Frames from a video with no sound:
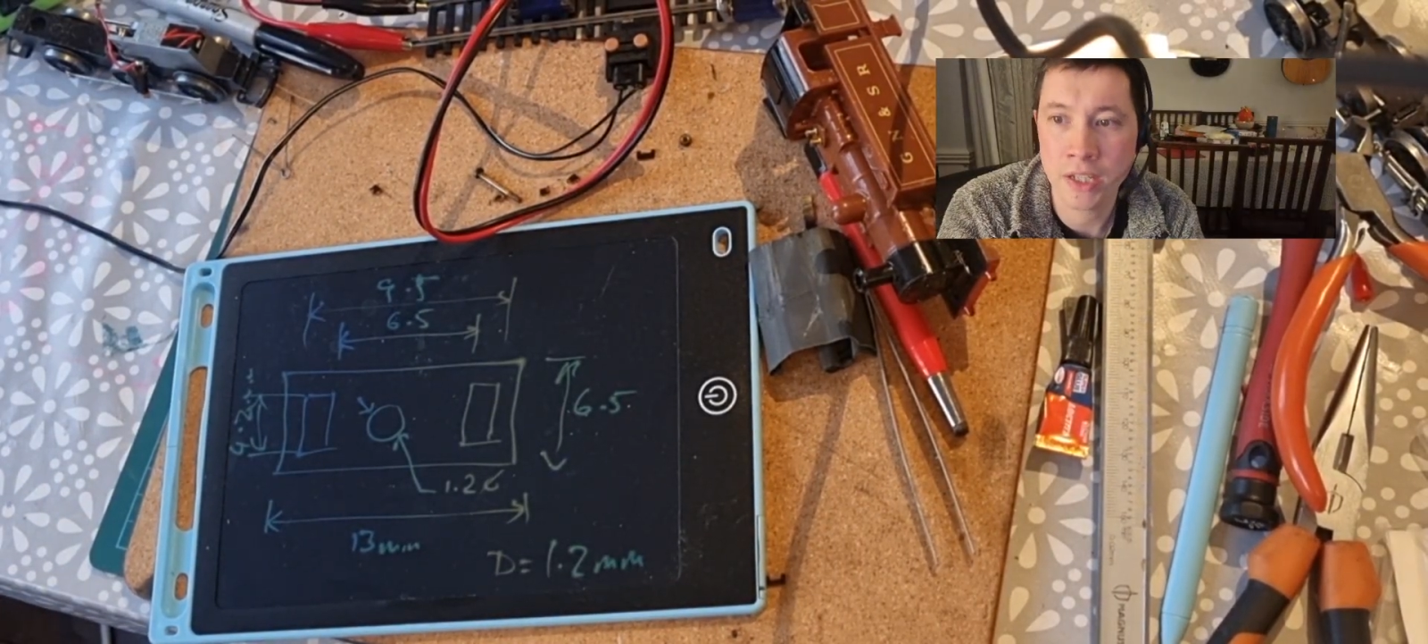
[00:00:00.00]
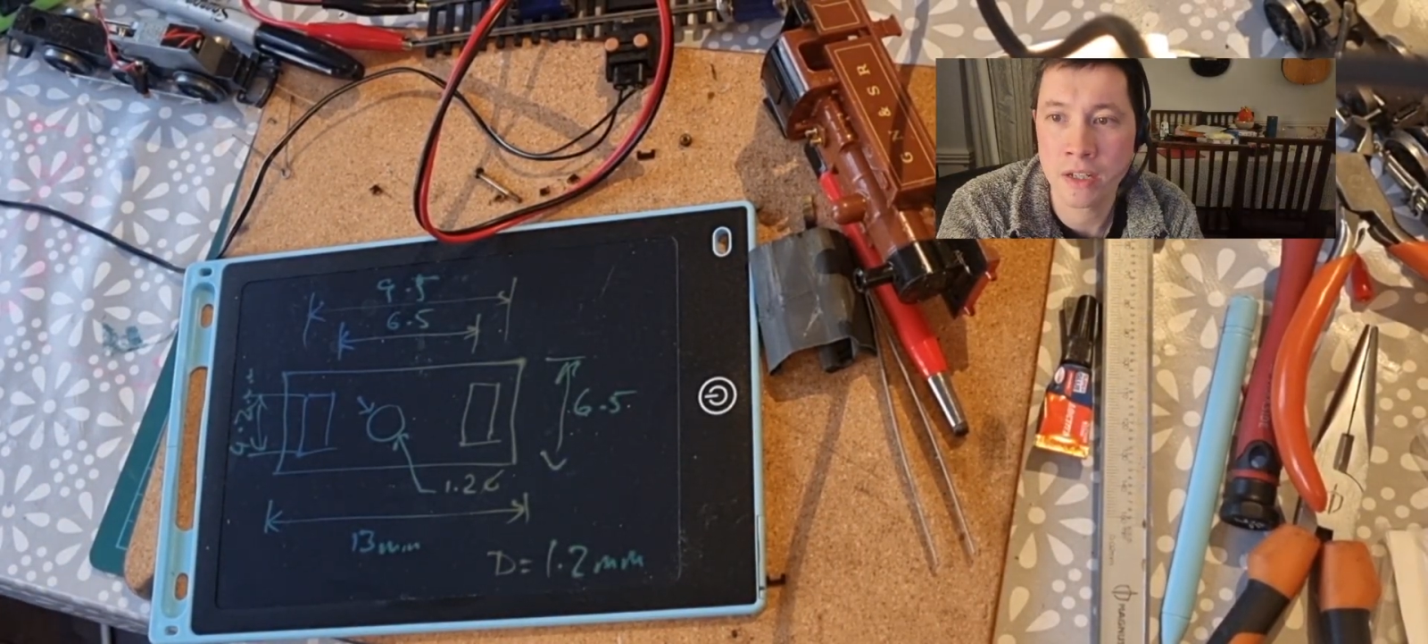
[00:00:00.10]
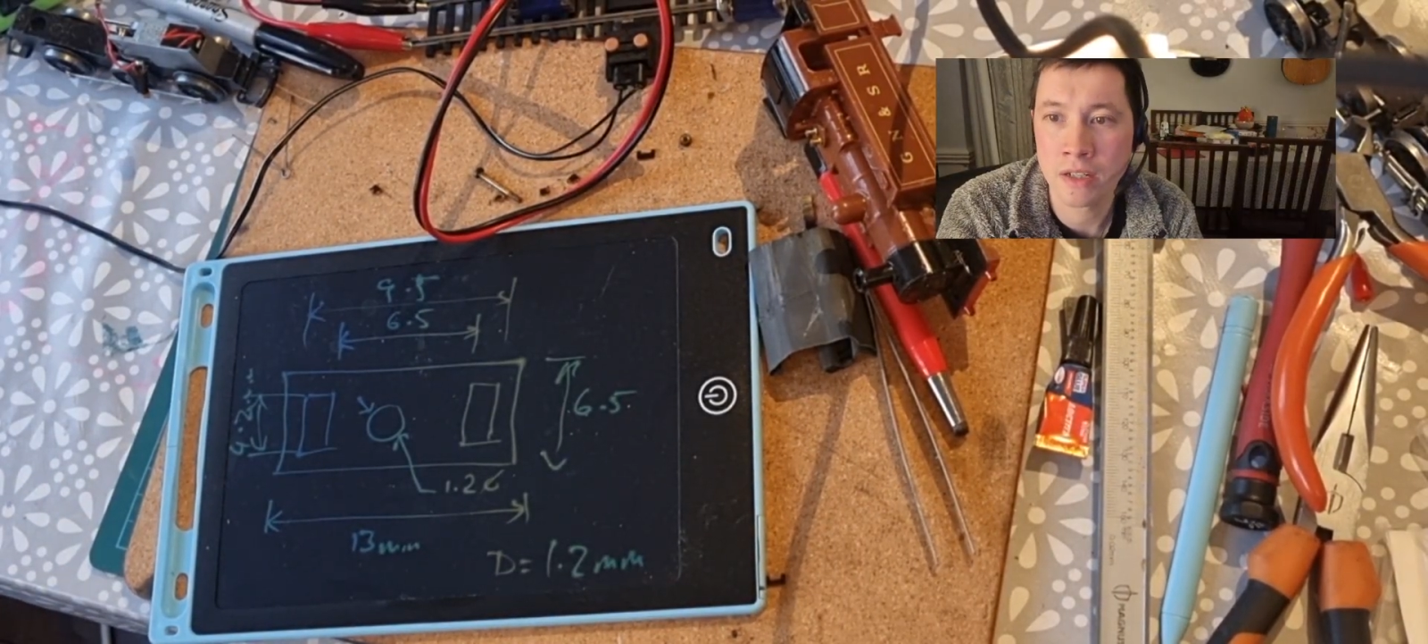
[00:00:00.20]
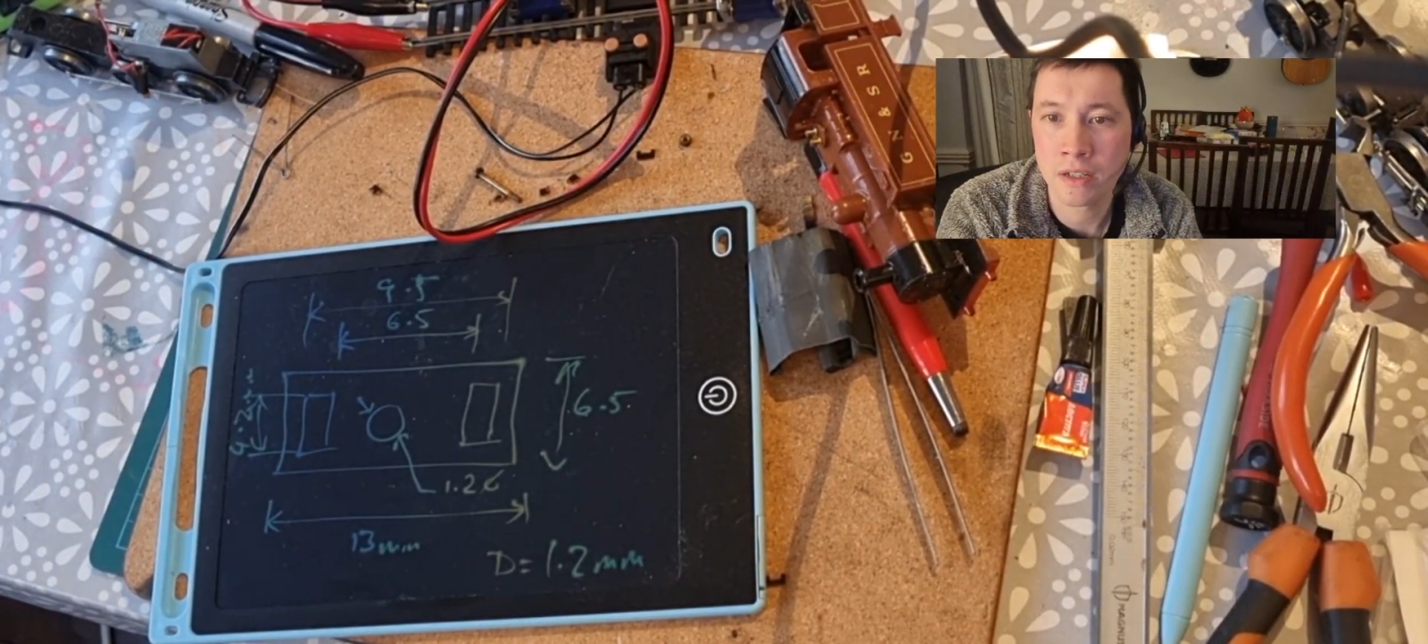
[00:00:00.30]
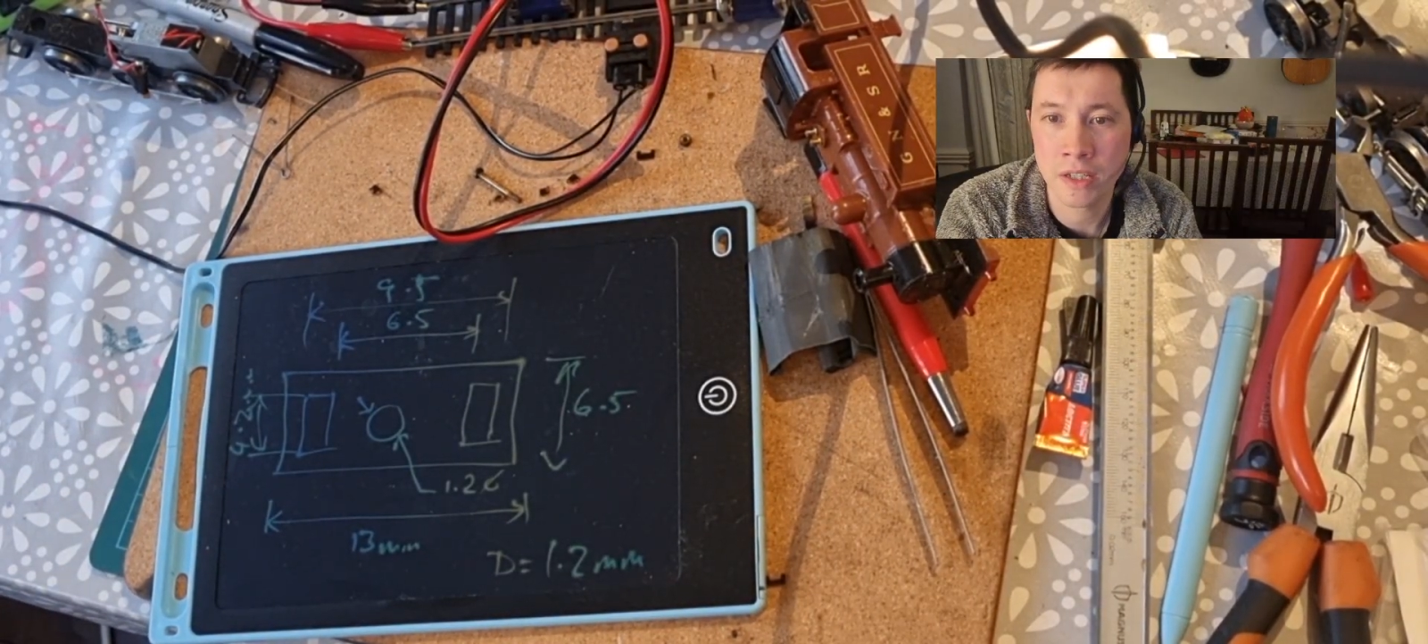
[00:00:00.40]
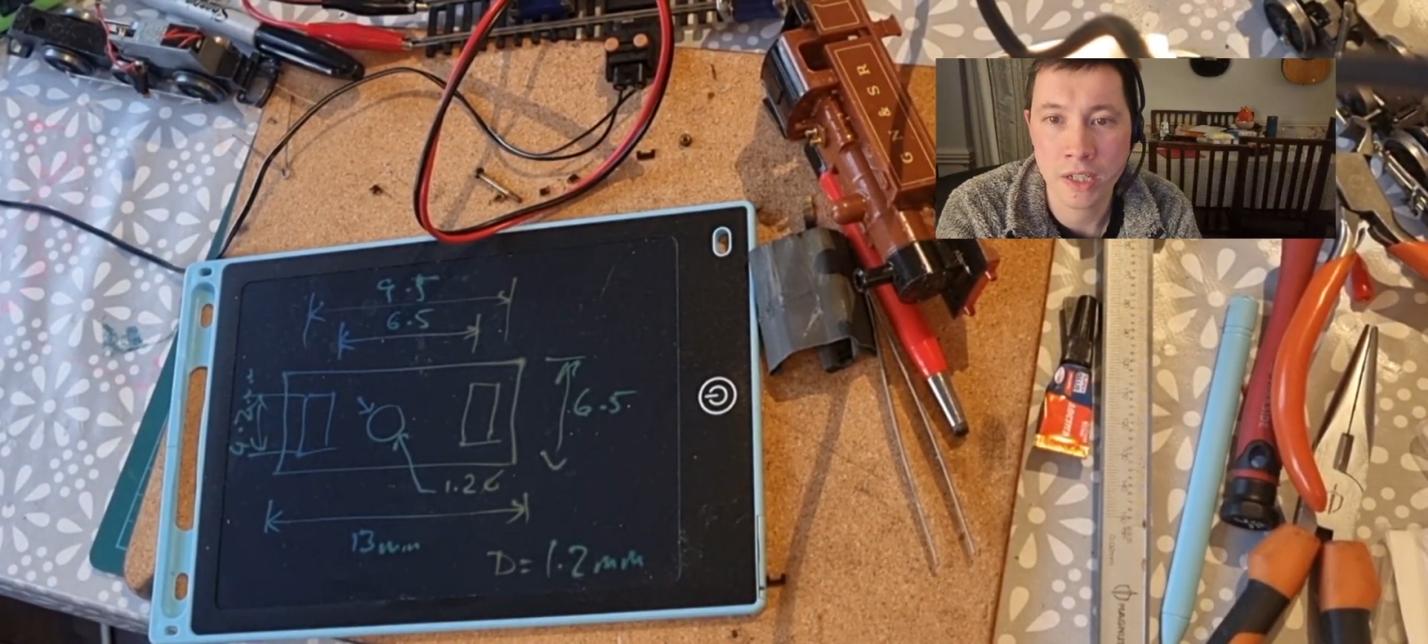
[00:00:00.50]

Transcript: in the